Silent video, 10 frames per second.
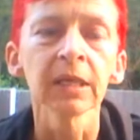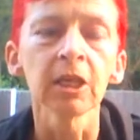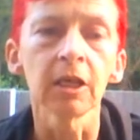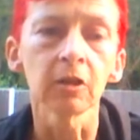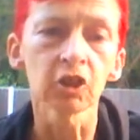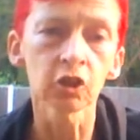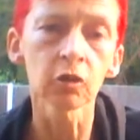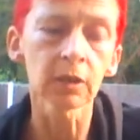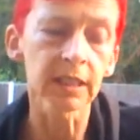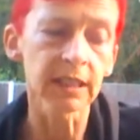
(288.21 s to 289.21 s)
You know,
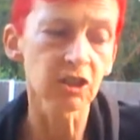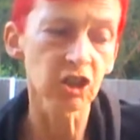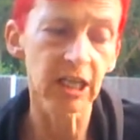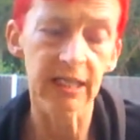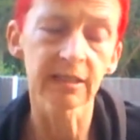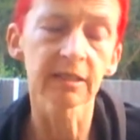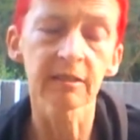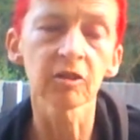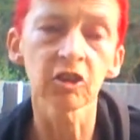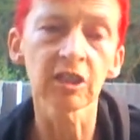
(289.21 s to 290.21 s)
short lead, and she had
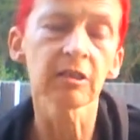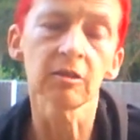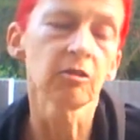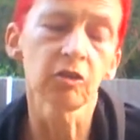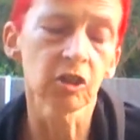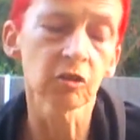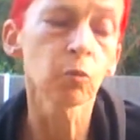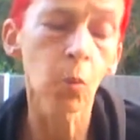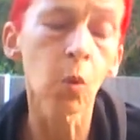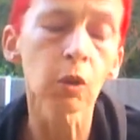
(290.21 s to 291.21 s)
to. She
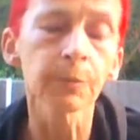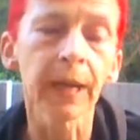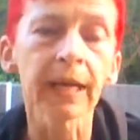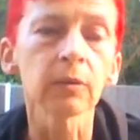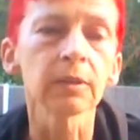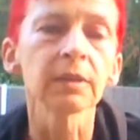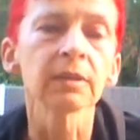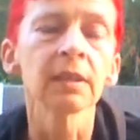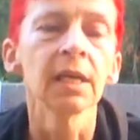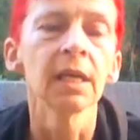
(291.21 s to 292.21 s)
walked backwards.